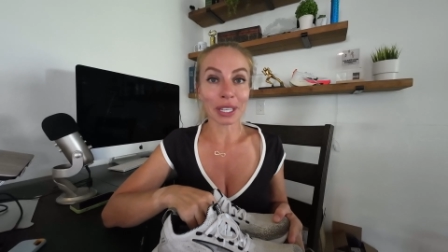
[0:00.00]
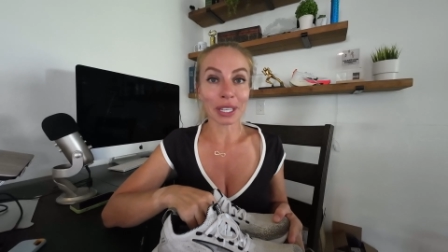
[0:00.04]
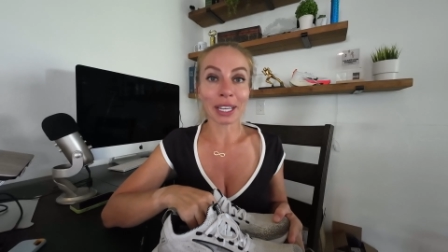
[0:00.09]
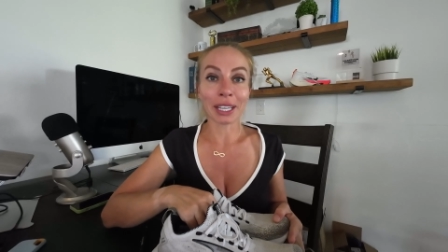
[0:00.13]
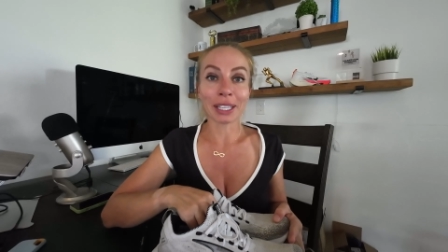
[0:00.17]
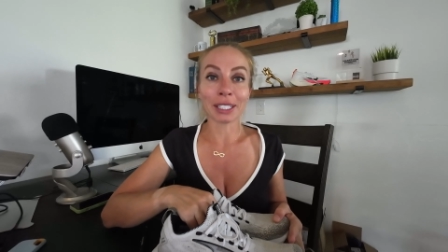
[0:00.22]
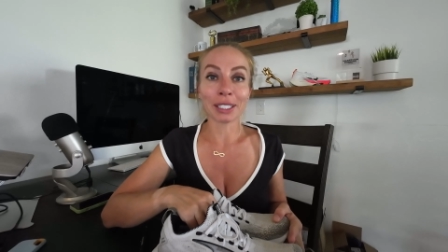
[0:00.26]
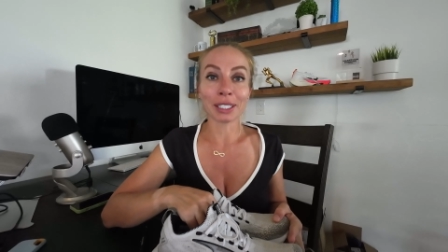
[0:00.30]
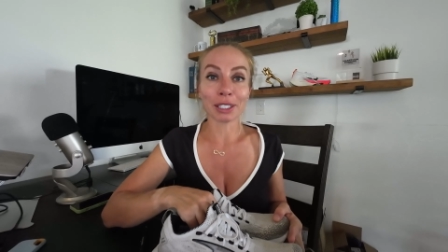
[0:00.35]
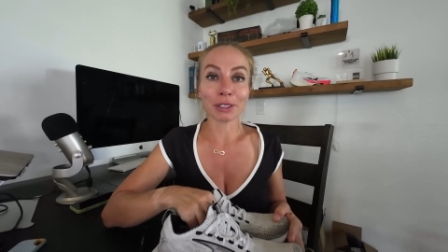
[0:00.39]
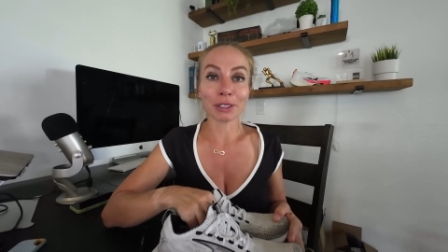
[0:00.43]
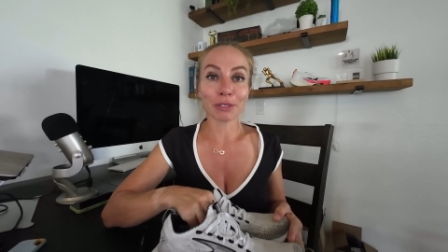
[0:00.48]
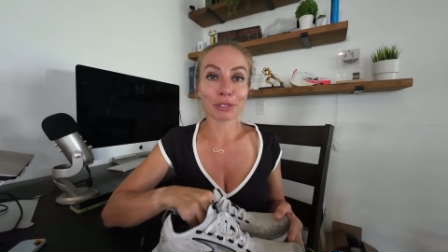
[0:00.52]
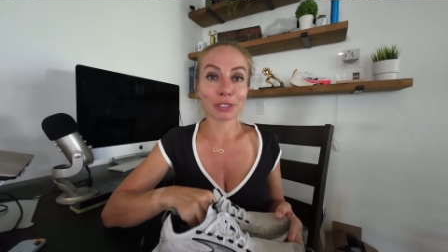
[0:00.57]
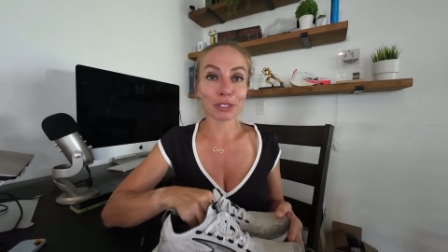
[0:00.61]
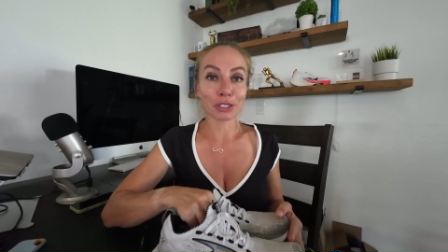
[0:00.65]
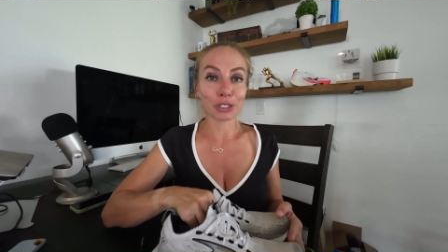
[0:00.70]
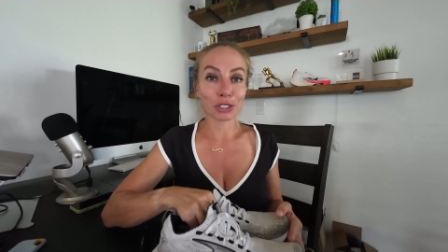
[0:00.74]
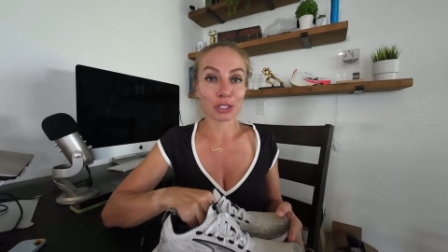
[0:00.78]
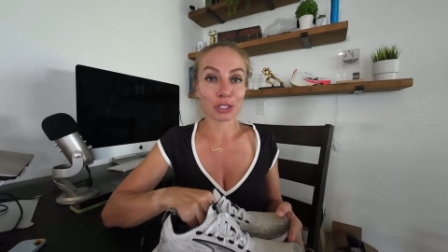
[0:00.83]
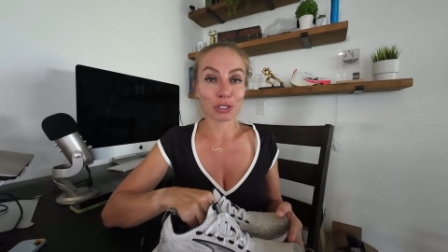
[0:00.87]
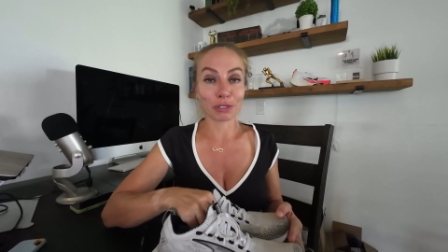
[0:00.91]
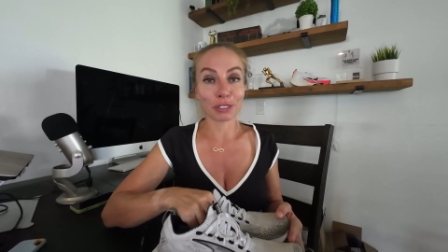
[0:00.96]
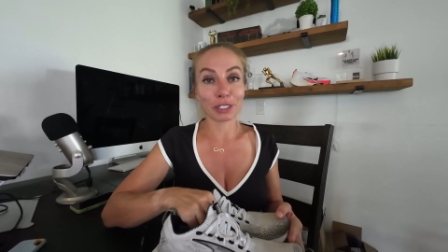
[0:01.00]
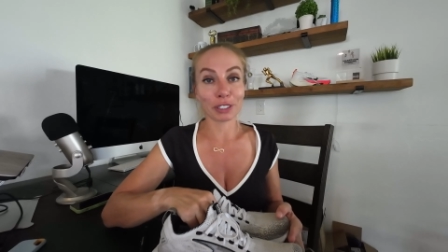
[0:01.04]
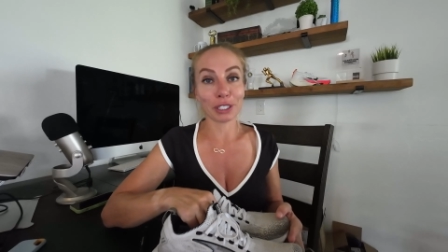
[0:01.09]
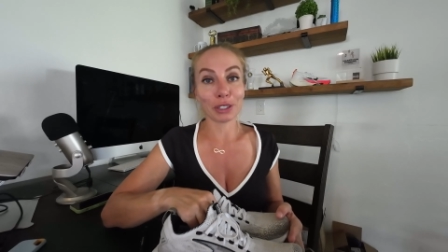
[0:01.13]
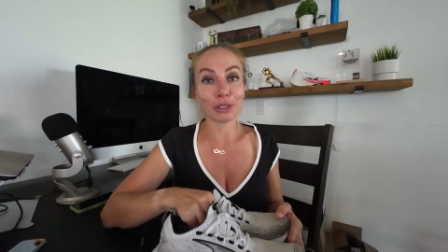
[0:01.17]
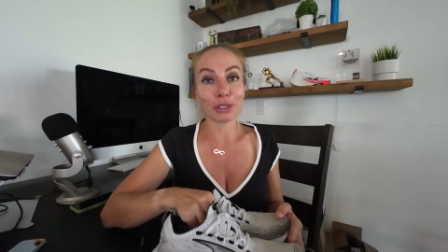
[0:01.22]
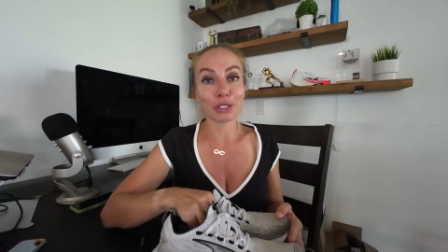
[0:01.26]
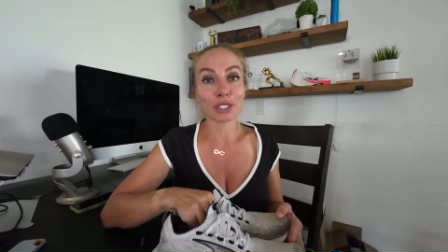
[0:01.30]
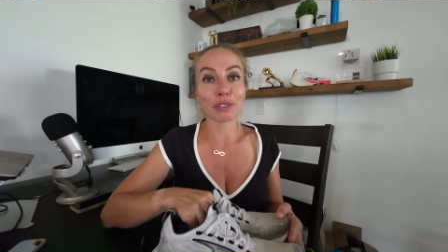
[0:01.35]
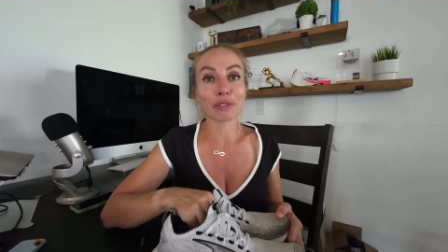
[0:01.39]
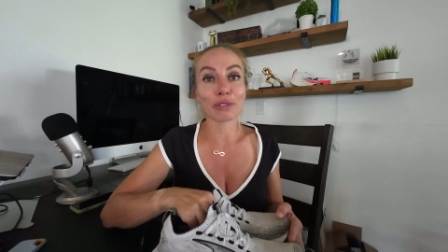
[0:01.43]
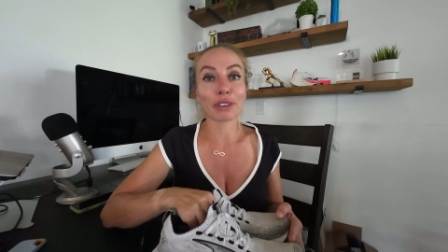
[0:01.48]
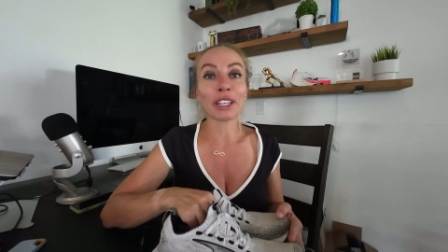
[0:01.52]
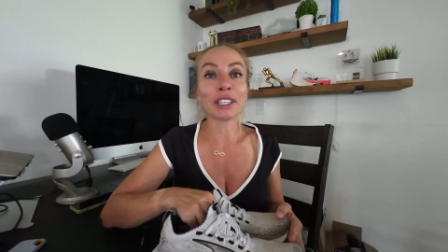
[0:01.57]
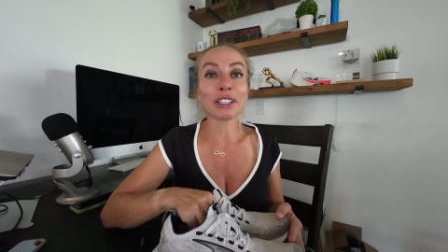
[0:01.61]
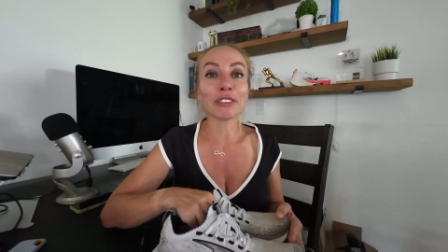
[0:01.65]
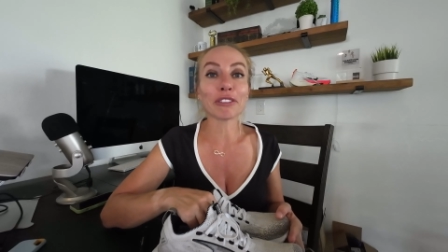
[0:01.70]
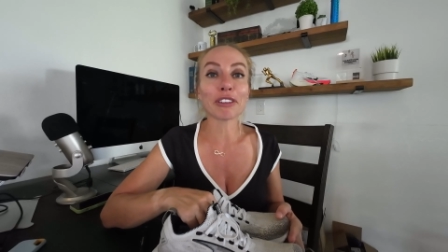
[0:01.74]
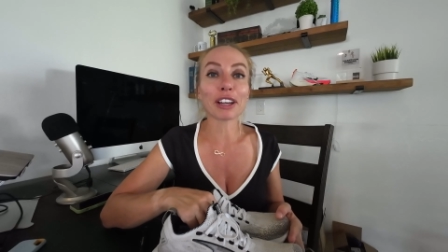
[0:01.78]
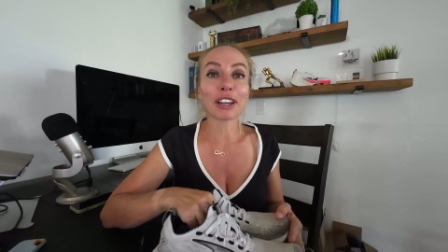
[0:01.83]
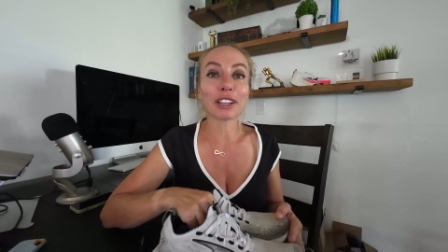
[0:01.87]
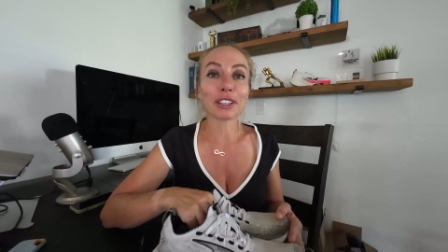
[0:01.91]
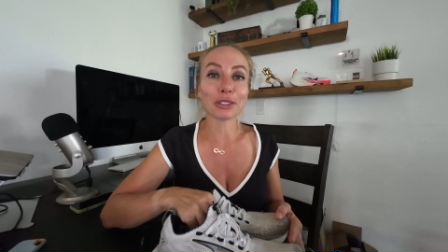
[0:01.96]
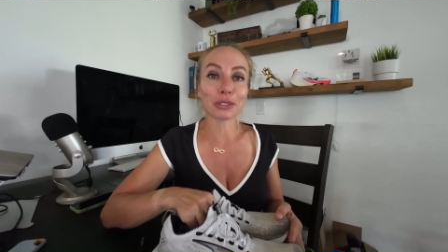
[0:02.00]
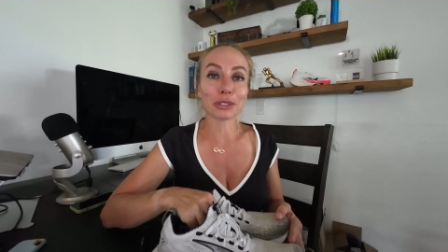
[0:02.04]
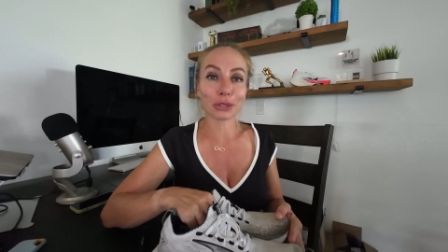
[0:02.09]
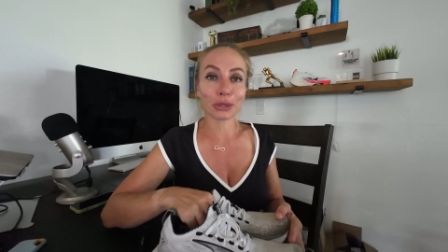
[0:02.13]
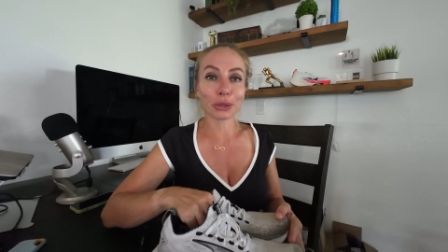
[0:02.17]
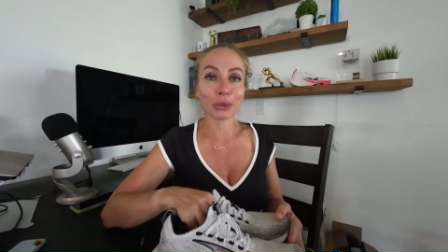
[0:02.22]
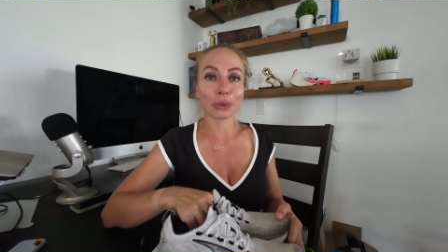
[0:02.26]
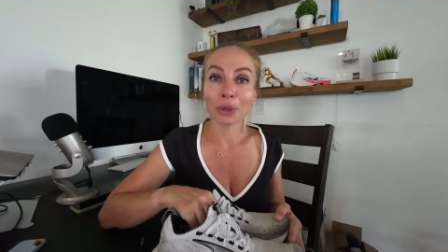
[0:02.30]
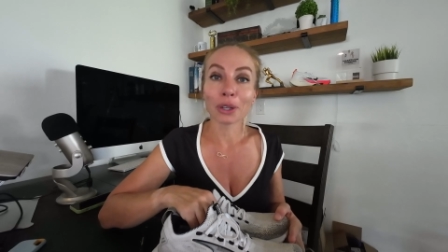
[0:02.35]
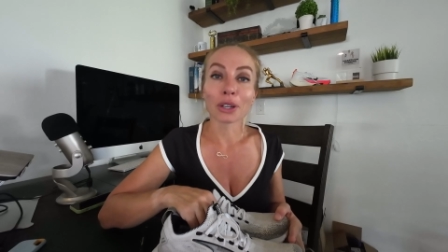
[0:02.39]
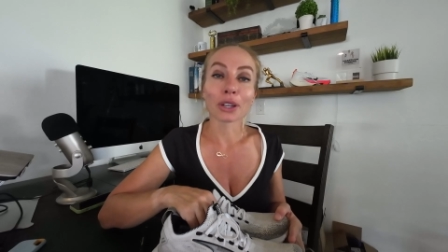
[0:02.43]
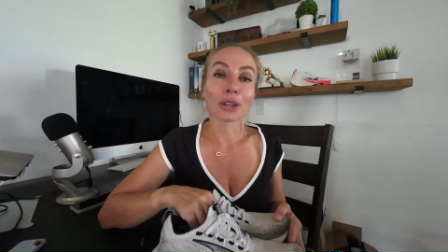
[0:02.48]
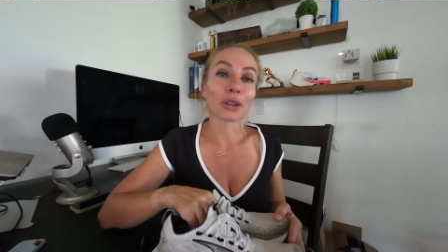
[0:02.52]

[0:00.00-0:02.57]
and if this video is of any value to you,